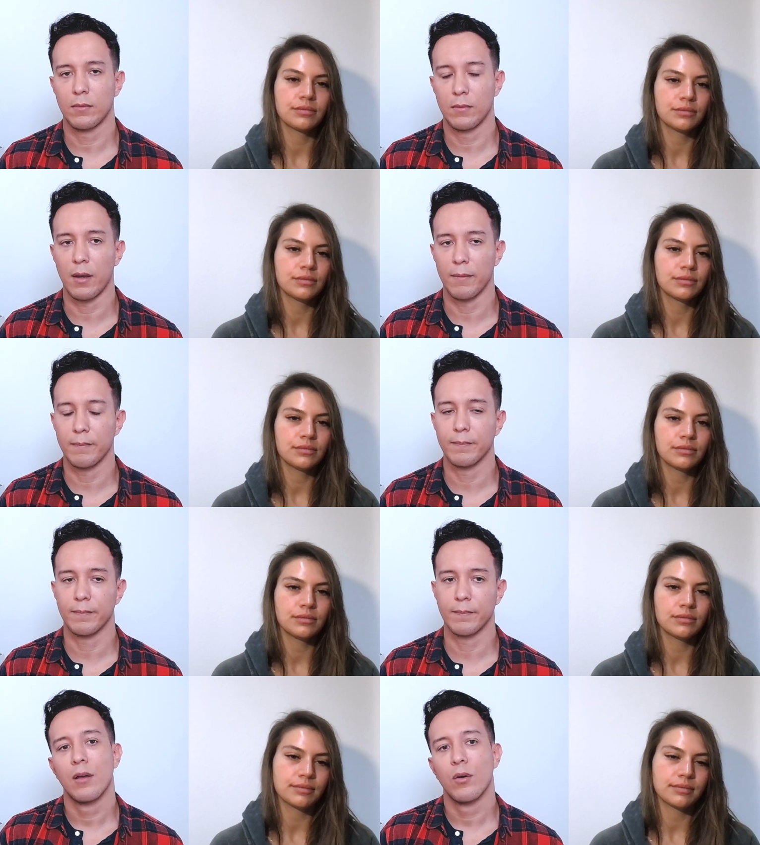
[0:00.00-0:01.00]
Speaker 1: Yeah.
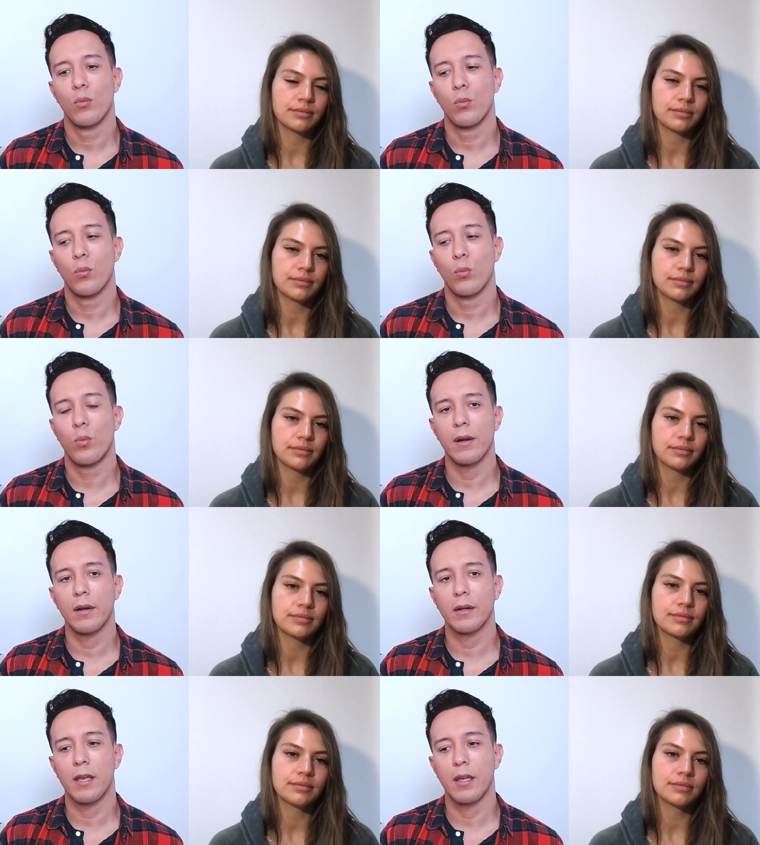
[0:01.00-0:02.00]

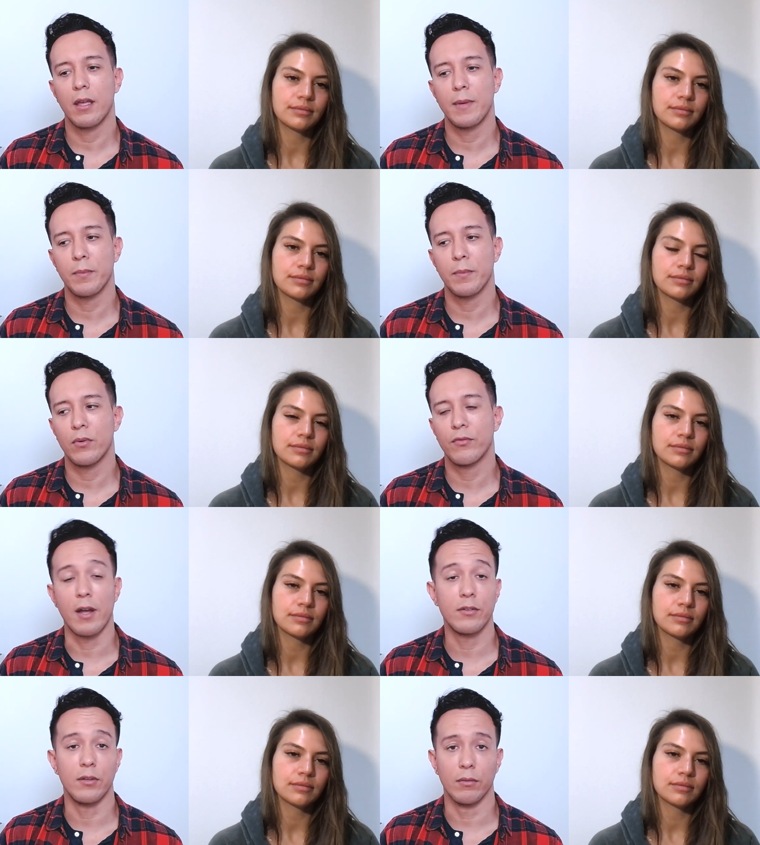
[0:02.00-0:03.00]
Where can people
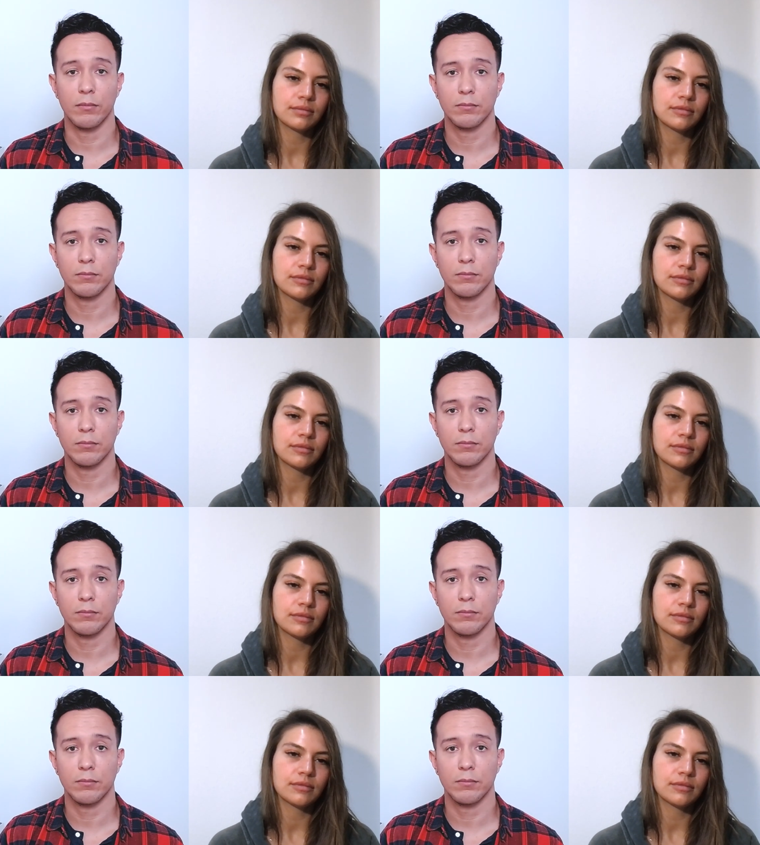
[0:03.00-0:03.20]
find you?